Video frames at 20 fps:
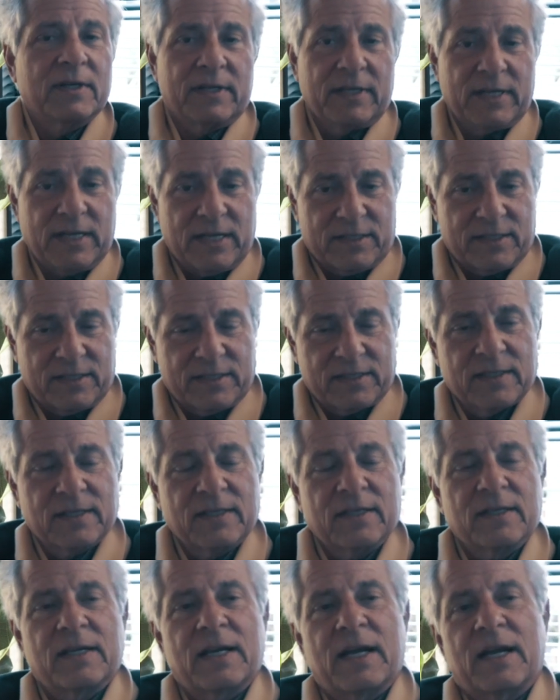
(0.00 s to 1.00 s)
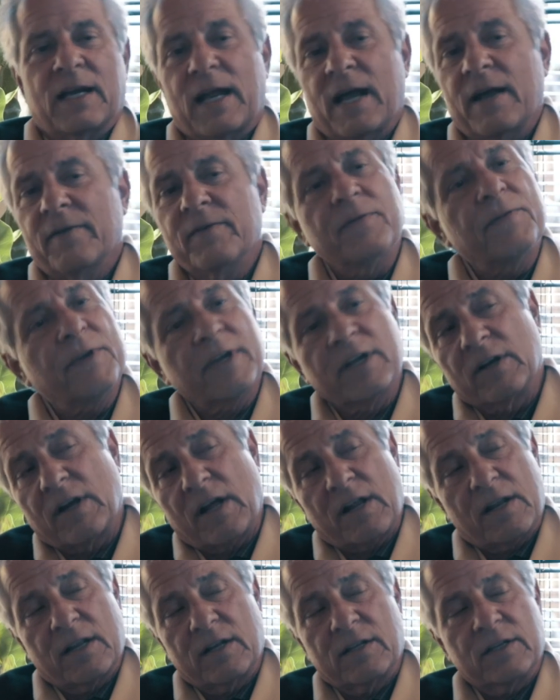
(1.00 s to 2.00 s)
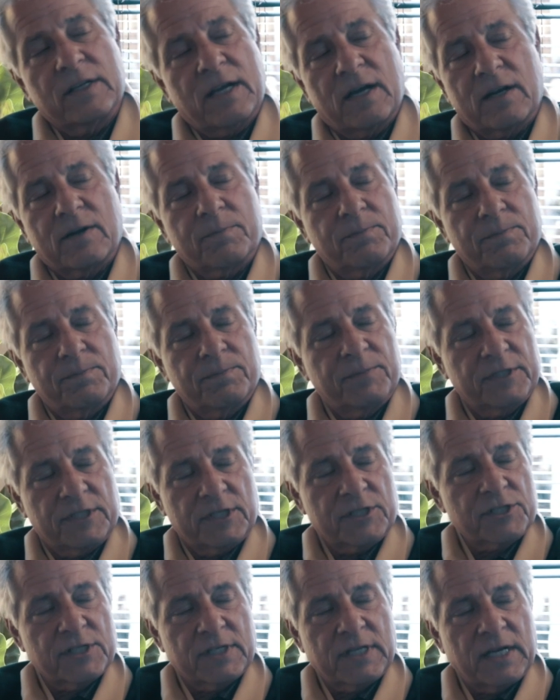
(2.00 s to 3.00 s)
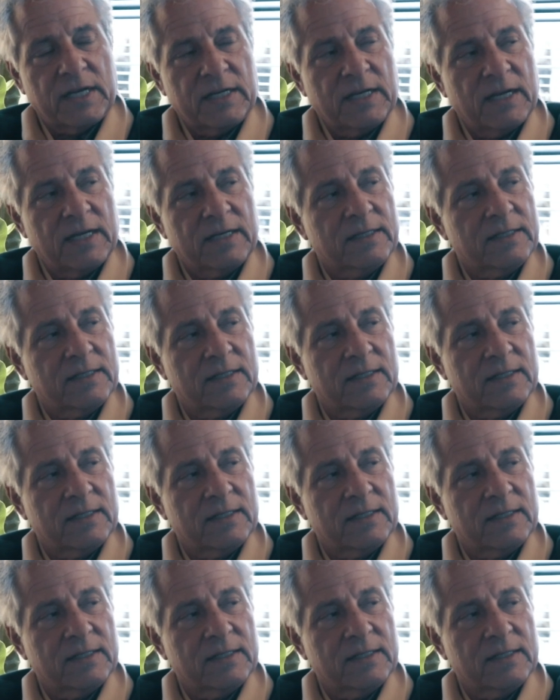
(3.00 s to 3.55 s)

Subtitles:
Yes. And I haven't figured out how to position that yet.